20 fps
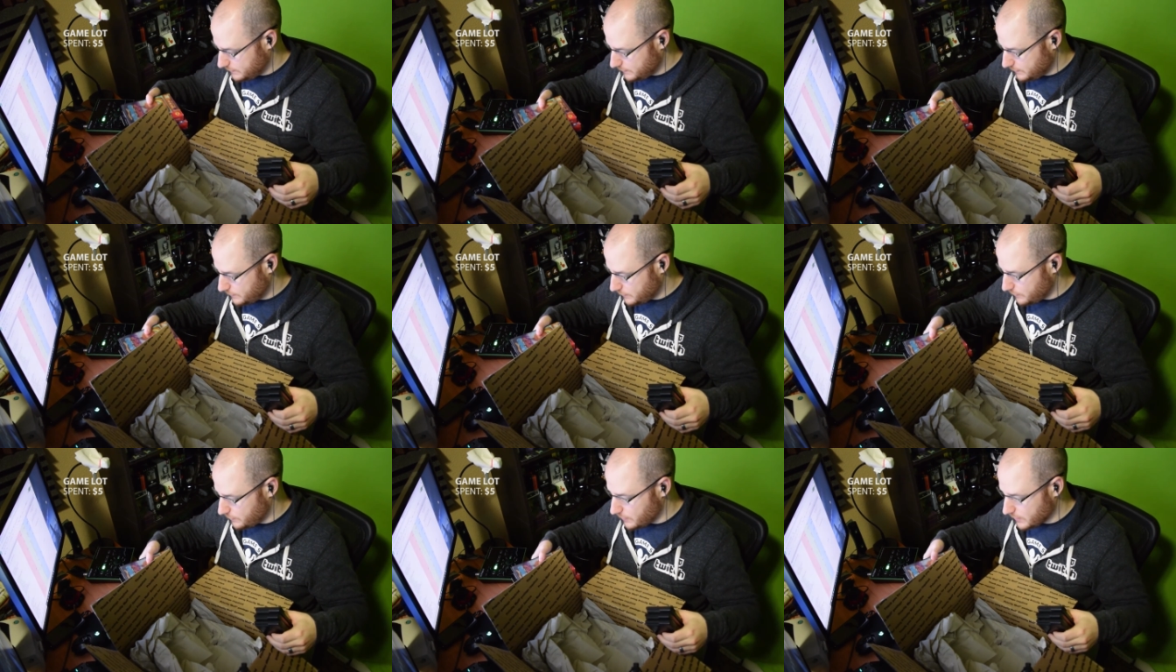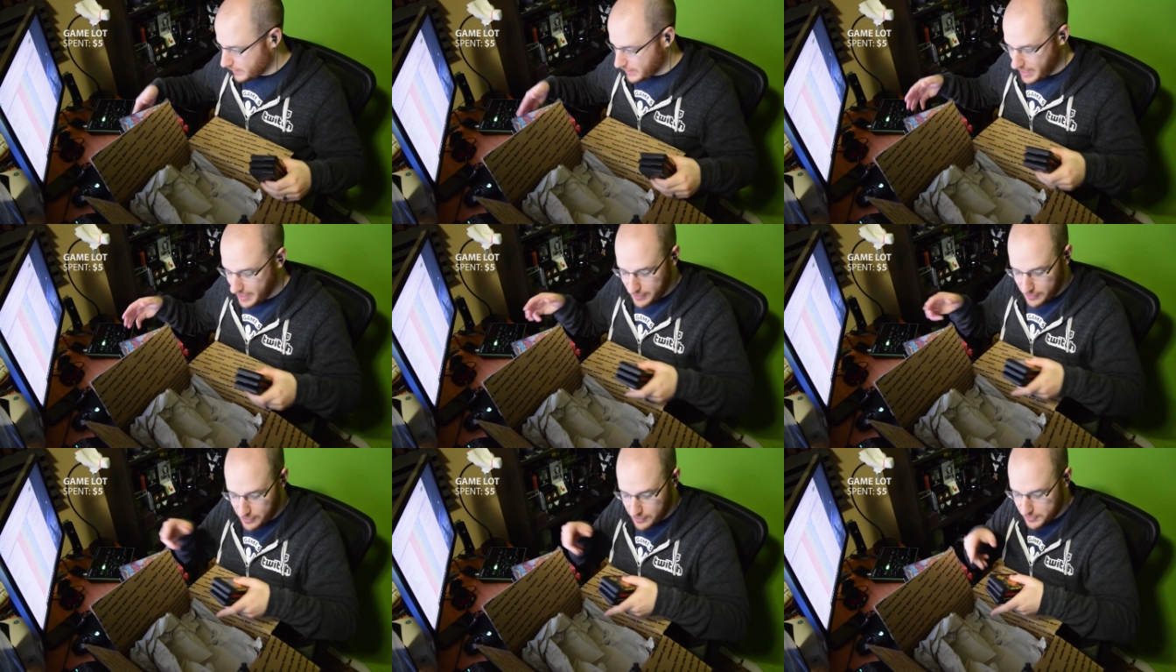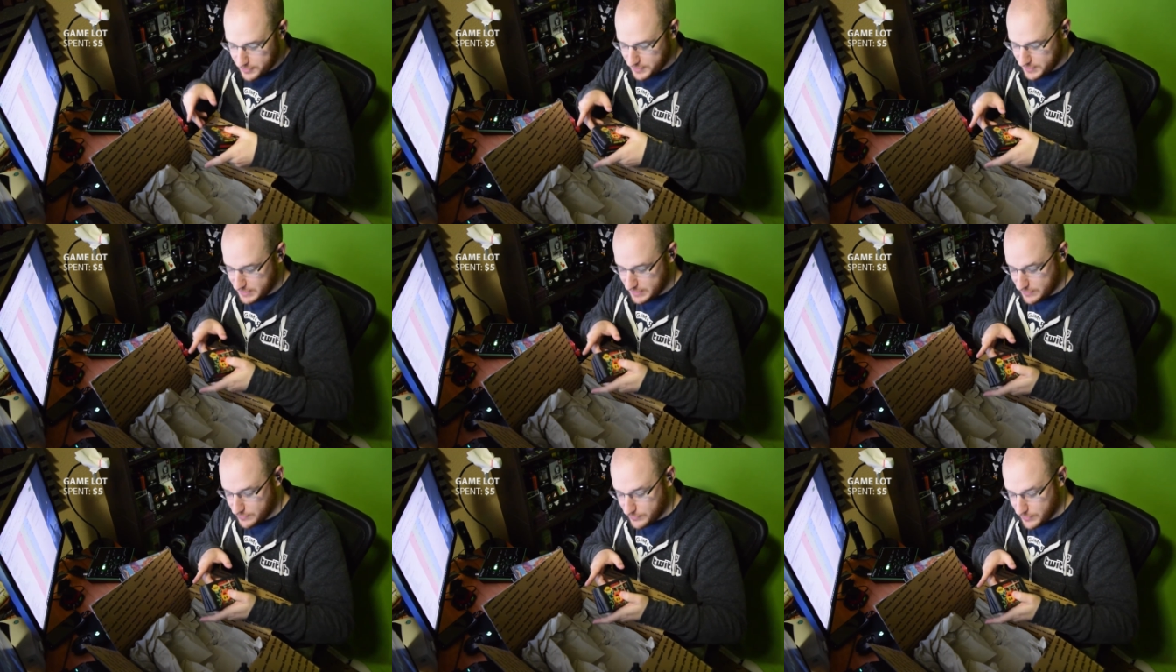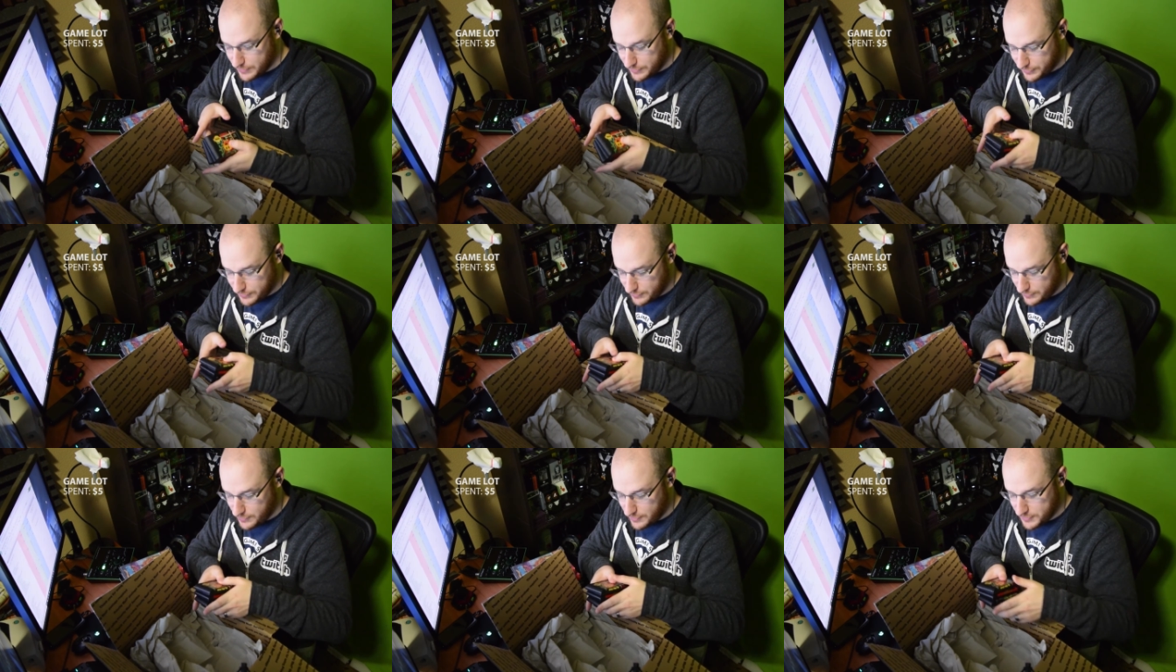they're kind of hard to deal with.
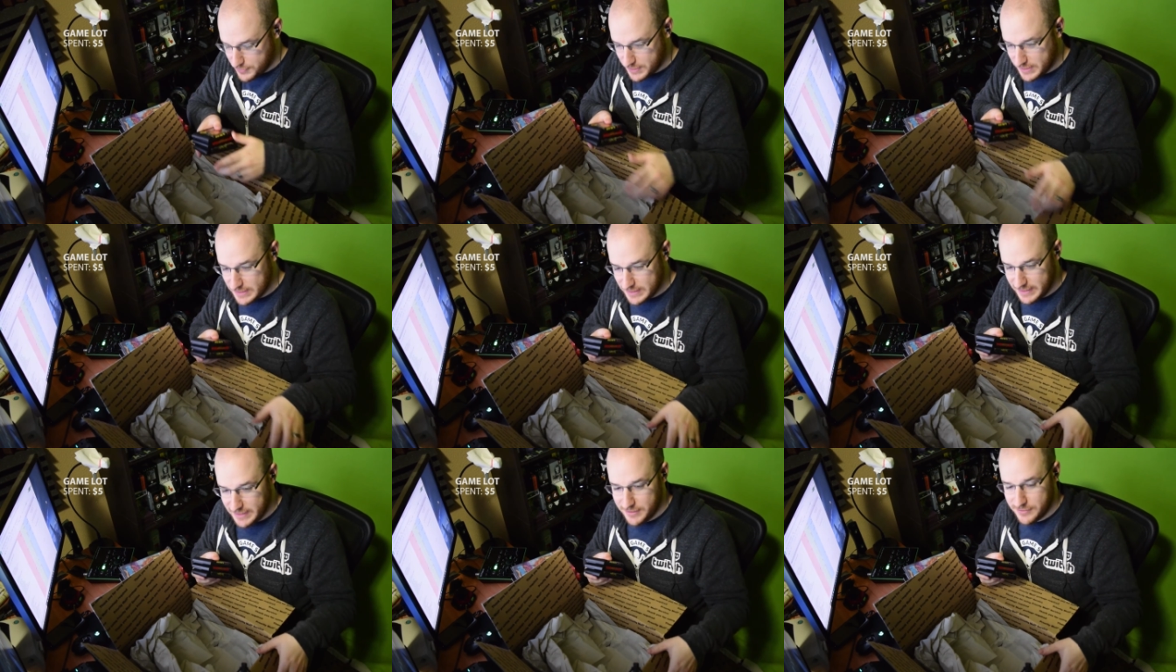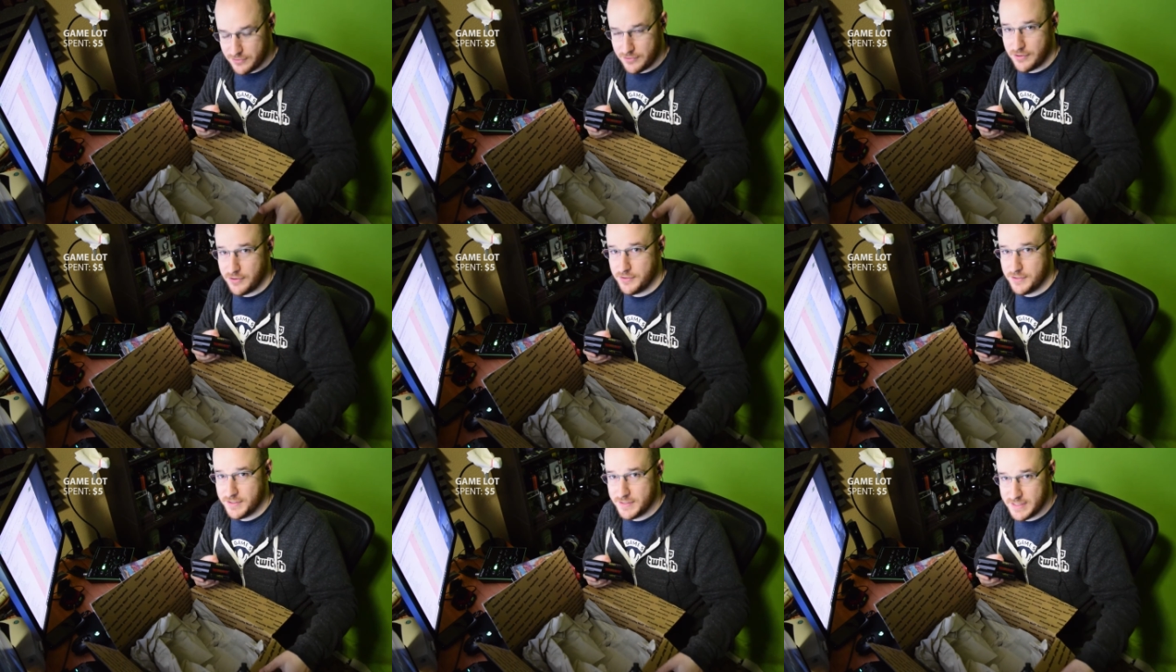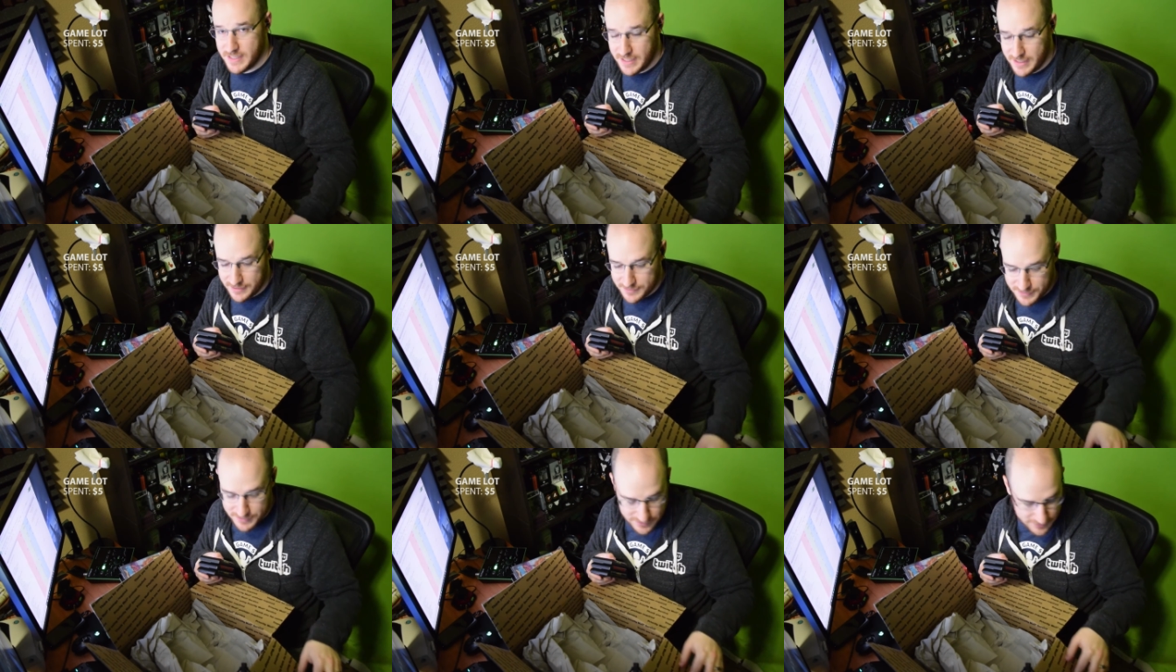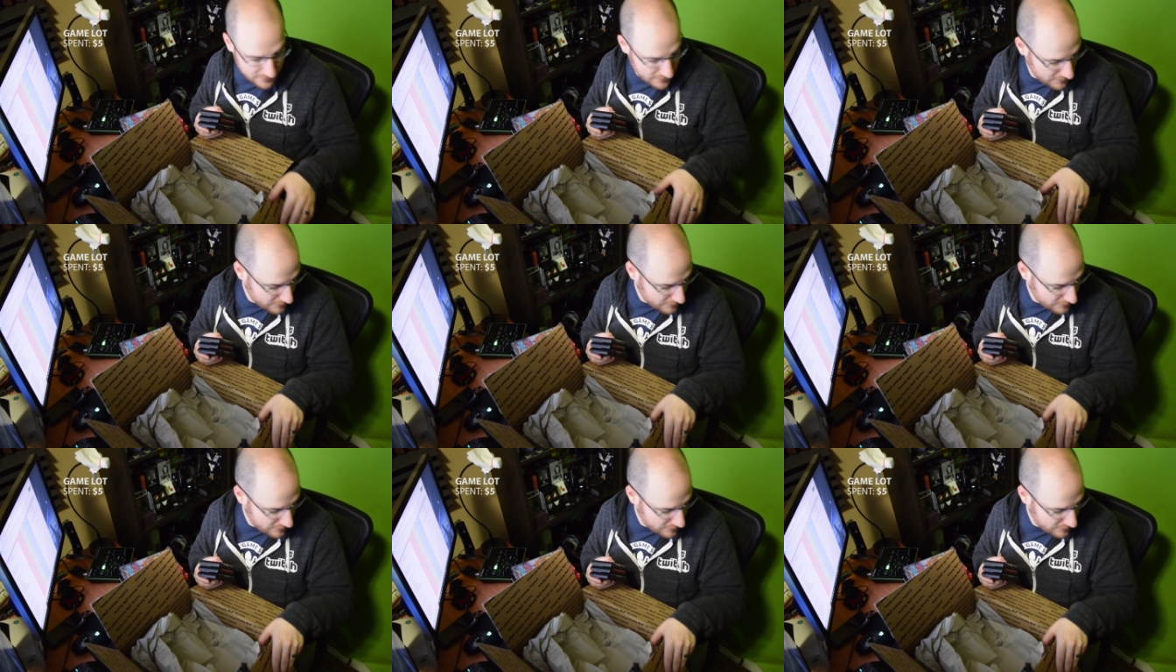They're hard to clean. They're hard to test.